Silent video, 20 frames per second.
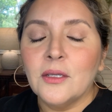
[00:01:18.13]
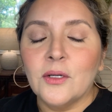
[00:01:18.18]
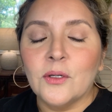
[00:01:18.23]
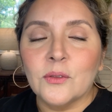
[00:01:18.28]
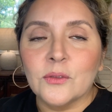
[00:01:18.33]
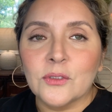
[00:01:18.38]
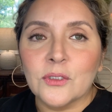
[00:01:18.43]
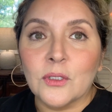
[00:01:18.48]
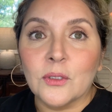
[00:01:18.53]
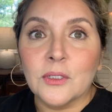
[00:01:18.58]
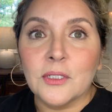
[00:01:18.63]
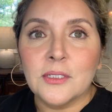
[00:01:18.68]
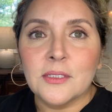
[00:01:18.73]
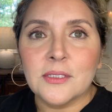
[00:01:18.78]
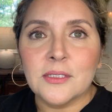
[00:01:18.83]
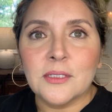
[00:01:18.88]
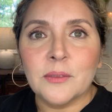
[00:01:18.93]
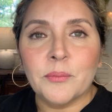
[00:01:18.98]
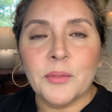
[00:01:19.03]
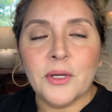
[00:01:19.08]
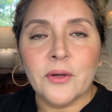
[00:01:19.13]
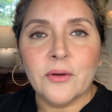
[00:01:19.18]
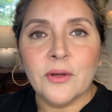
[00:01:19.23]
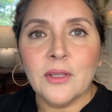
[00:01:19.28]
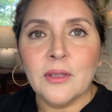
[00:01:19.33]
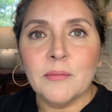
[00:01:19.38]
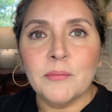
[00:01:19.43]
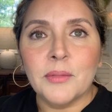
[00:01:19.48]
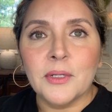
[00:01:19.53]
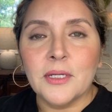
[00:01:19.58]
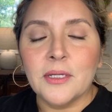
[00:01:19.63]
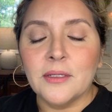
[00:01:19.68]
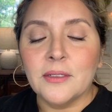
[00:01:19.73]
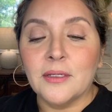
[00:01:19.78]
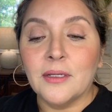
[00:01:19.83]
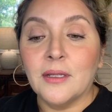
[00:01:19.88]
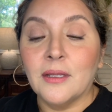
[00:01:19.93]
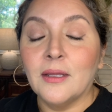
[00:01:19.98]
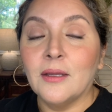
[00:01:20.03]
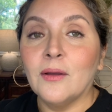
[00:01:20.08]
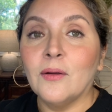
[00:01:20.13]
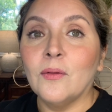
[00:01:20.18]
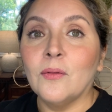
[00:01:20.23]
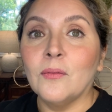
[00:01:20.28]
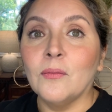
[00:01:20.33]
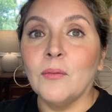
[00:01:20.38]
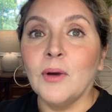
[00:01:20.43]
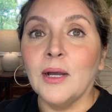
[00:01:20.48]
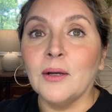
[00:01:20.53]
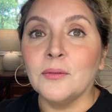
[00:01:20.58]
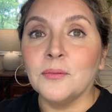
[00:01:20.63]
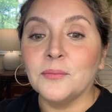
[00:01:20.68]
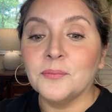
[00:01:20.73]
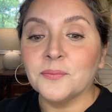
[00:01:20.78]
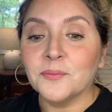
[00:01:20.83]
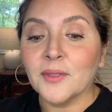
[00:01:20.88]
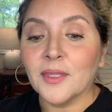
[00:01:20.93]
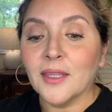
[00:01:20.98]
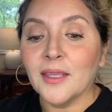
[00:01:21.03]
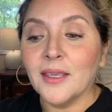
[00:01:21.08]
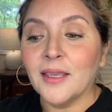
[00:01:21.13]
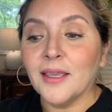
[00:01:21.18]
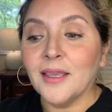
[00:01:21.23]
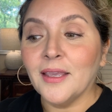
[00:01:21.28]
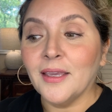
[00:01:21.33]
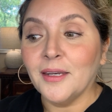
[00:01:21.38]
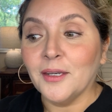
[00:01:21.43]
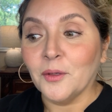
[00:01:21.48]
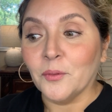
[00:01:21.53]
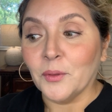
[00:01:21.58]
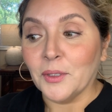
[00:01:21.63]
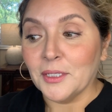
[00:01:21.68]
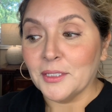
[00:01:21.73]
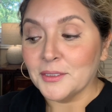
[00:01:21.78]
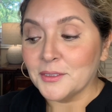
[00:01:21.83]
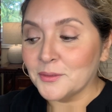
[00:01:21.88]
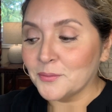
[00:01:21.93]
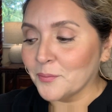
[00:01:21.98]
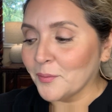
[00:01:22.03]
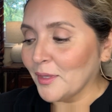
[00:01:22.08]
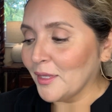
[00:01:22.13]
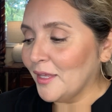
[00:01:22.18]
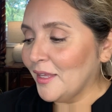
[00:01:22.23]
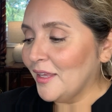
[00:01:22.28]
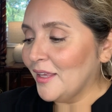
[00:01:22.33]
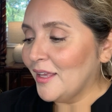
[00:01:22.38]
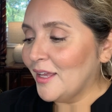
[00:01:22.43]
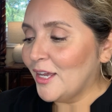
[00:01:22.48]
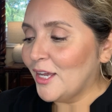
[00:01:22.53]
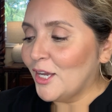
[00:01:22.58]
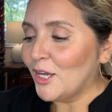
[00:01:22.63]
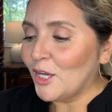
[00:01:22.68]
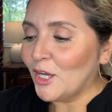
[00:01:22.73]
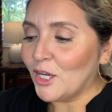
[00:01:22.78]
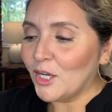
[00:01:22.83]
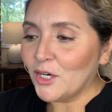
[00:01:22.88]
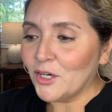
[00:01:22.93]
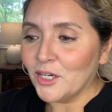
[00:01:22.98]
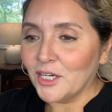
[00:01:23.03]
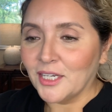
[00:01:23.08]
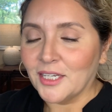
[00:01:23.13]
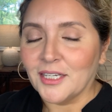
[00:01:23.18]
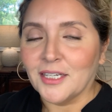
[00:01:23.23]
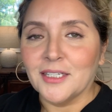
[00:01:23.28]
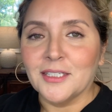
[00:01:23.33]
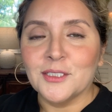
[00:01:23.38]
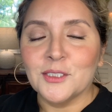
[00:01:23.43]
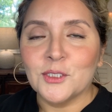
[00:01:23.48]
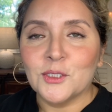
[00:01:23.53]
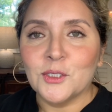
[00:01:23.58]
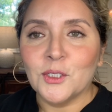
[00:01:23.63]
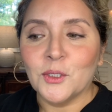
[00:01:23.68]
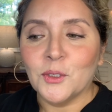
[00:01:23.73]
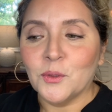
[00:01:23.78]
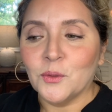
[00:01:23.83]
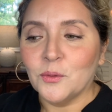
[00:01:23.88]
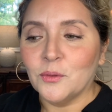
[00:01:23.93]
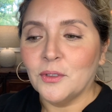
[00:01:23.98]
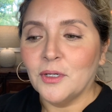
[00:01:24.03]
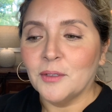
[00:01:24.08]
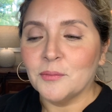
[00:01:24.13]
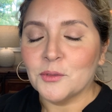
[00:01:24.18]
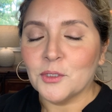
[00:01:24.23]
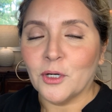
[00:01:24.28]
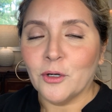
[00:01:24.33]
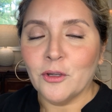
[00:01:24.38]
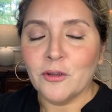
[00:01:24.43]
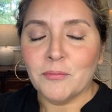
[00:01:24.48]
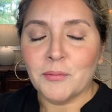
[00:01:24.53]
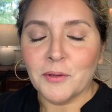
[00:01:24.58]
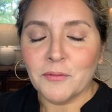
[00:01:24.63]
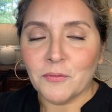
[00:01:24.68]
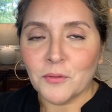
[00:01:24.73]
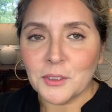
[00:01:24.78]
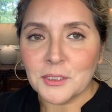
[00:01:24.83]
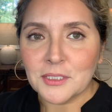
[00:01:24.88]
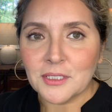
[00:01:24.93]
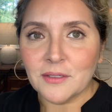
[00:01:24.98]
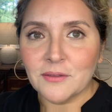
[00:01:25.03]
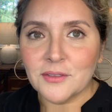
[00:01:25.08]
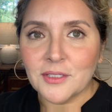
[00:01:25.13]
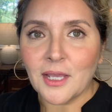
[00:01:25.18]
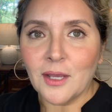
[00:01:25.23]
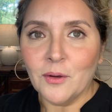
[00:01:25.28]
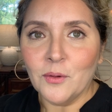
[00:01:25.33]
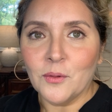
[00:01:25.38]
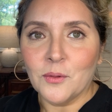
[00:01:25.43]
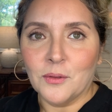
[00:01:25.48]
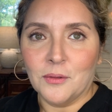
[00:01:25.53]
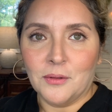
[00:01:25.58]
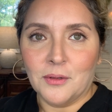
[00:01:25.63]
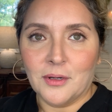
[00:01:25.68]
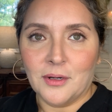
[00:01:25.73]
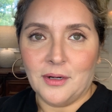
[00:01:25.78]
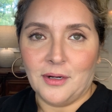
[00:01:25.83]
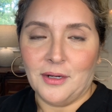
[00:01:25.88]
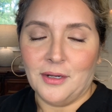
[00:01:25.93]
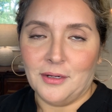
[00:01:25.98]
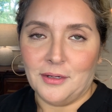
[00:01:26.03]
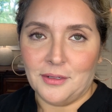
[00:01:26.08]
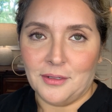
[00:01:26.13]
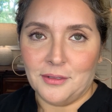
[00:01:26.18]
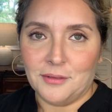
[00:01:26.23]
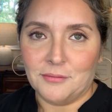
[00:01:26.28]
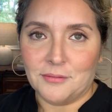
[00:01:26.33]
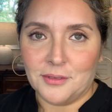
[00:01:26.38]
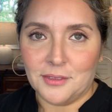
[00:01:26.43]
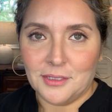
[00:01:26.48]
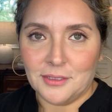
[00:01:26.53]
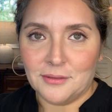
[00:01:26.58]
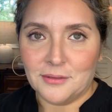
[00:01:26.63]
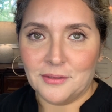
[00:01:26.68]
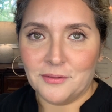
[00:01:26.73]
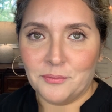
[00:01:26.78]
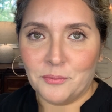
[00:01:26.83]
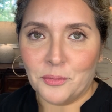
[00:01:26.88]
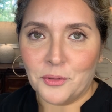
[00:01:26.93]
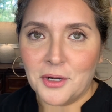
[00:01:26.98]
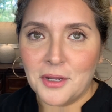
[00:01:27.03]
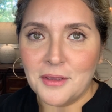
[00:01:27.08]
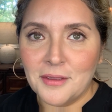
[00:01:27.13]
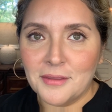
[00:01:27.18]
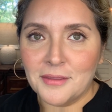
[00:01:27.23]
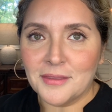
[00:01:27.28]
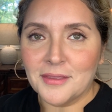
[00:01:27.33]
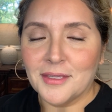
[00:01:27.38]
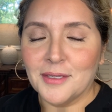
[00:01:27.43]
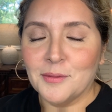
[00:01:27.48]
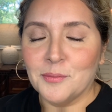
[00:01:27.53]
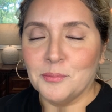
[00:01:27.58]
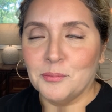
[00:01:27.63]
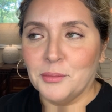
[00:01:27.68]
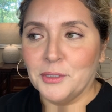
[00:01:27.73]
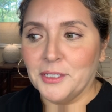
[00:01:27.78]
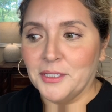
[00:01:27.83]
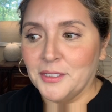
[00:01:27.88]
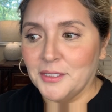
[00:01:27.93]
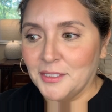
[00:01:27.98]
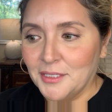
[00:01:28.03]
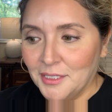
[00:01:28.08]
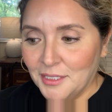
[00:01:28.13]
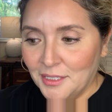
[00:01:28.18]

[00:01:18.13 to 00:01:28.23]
slowly disappearing, but wow. Anyways, all right, guys. So sorry if my voice gives out or I run out of breath, but